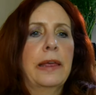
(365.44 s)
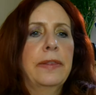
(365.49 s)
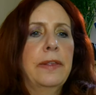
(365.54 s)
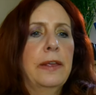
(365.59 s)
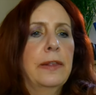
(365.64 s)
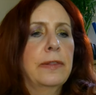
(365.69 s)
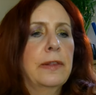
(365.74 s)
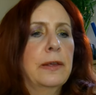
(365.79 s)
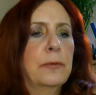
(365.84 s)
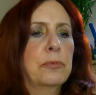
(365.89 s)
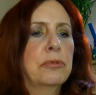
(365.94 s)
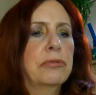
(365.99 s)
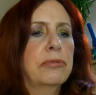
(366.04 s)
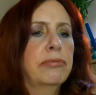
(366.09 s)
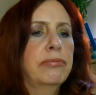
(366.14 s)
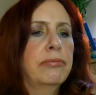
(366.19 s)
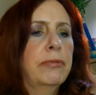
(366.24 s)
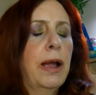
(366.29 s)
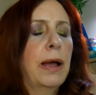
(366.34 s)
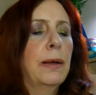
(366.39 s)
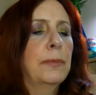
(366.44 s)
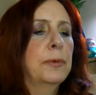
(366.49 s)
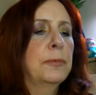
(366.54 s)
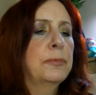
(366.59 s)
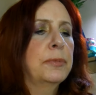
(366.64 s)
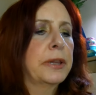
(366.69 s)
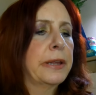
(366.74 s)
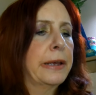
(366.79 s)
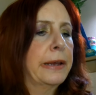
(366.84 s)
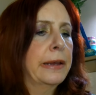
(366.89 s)
I think that
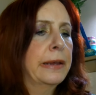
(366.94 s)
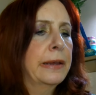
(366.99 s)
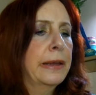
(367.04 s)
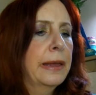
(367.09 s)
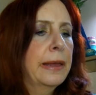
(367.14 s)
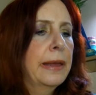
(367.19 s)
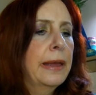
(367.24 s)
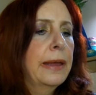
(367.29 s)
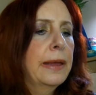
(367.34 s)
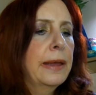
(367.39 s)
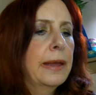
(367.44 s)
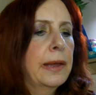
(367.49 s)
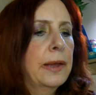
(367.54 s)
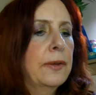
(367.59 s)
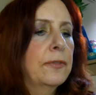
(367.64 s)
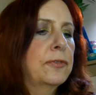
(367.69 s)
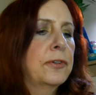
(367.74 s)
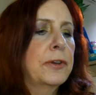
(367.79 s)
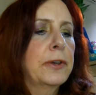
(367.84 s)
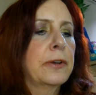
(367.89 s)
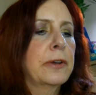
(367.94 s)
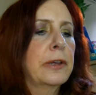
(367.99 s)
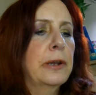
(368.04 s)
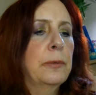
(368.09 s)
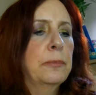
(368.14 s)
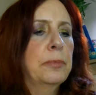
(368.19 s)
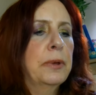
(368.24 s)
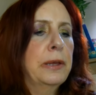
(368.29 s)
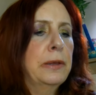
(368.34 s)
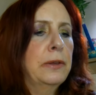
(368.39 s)
probably if you're
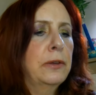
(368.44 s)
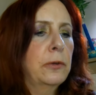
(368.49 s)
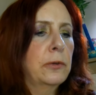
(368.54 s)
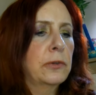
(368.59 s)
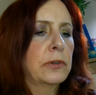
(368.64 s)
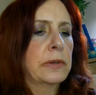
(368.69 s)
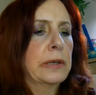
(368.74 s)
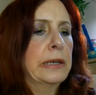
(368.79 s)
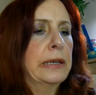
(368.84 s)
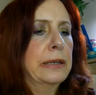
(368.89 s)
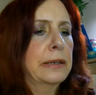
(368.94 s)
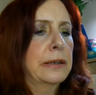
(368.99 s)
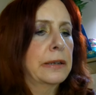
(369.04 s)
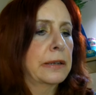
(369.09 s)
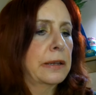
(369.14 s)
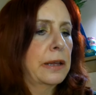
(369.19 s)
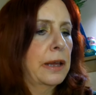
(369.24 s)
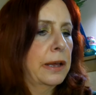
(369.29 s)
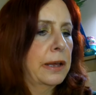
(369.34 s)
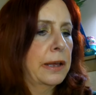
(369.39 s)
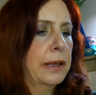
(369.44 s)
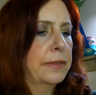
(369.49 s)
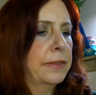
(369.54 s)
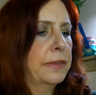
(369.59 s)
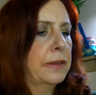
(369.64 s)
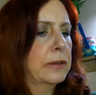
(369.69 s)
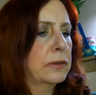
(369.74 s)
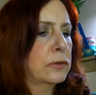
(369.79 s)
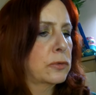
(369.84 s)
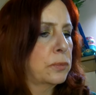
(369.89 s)
going to be using uh,
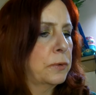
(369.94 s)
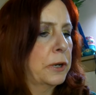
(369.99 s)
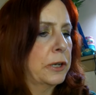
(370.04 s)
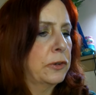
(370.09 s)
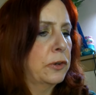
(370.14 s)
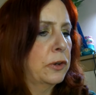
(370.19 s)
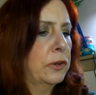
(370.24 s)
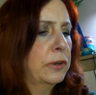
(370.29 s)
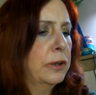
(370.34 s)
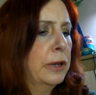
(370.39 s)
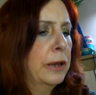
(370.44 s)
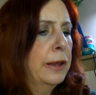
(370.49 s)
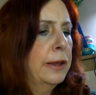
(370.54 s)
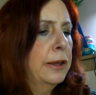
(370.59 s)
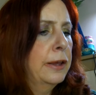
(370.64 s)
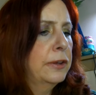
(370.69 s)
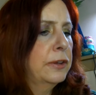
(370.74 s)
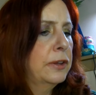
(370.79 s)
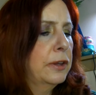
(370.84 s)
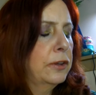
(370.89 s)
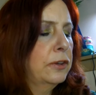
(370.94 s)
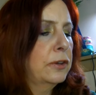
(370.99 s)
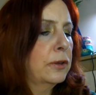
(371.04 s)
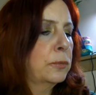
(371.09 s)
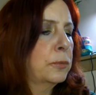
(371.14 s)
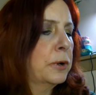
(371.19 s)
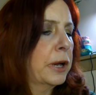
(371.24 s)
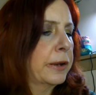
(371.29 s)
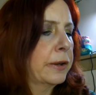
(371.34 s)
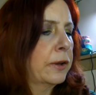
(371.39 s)
this one,
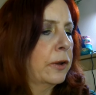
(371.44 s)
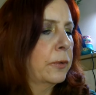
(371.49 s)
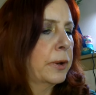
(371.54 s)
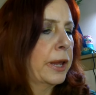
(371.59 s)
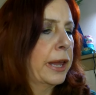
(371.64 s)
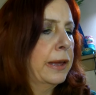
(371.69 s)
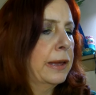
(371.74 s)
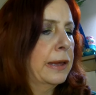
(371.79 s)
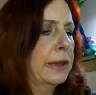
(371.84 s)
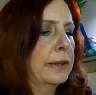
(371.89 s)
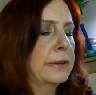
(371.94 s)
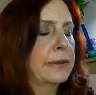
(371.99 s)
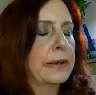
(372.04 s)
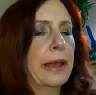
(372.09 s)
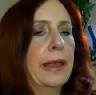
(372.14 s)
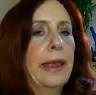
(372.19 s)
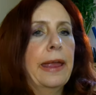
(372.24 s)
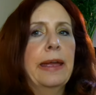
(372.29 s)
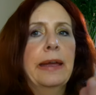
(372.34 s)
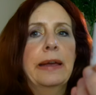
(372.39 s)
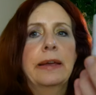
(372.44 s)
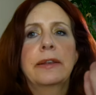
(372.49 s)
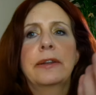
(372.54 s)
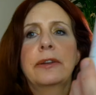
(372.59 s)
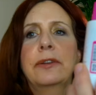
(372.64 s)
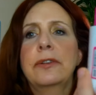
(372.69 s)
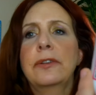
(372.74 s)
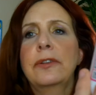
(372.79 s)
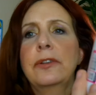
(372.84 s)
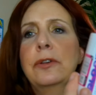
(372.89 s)
you'll want to go ahead
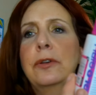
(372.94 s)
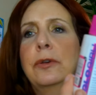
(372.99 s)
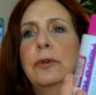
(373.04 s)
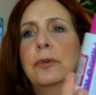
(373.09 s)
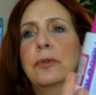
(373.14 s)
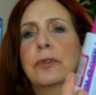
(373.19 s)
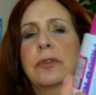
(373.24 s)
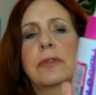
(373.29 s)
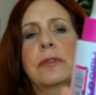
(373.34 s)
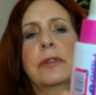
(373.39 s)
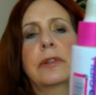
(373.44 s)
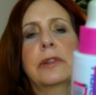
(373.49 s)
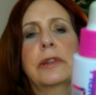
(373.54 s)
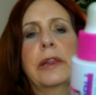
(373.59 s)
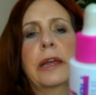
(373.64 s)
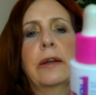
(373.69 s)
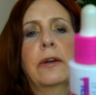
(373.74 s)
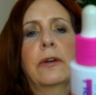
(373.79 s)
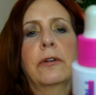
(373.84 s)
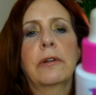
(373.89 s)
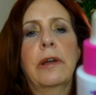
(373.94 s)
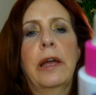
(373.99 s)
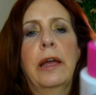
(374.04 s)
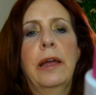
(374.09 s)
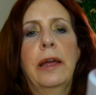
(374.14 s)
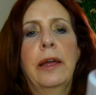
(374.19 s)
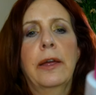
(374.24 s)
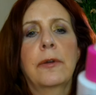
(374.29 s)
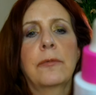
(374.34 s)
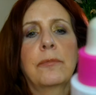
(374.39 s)
and use their
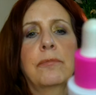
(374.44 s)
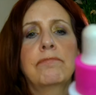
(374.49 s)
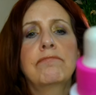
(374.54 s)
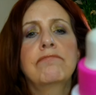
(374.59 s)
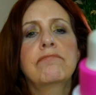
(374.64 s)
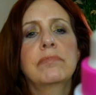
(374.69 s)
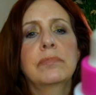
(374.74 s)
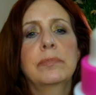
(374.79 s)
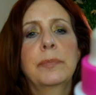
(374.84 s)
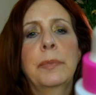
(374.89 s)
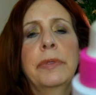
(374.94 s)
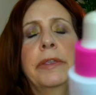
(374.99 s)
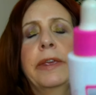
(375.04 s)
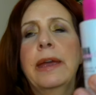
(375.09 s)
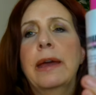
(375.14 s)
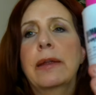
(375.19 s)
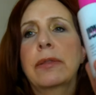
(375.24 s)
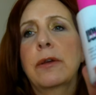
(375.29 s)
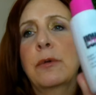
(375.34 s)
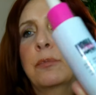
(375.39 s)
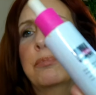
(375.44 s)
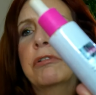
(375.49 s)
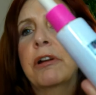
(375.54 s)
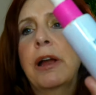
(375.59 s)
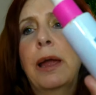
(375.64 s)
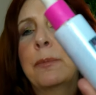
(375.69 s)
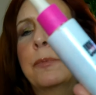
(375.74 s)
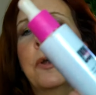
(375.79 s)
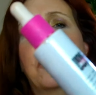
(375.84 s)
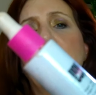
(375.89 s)
um, yeah their
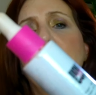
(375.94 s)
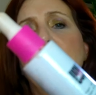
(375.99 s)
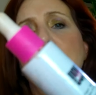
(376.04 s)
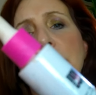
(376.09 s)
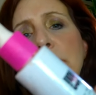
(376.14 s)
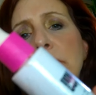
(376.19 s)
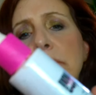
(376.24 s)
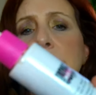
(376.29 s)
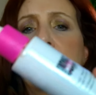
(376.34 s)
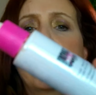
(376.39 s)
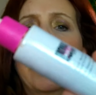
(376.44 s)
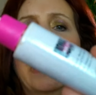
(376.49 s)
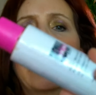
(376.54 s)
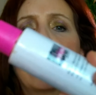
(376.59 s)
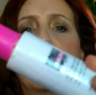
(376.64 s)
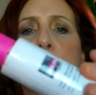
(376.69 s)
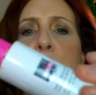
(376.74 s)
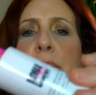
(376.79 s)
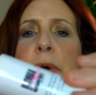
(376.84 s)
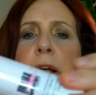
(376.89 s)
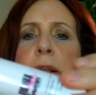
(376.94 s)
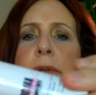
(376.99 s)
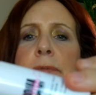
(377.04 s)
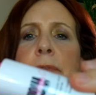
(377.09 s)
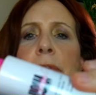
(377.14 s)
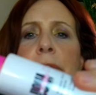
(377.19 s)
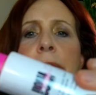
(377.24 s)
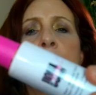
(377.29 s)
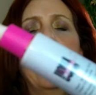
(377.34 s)
primer as well.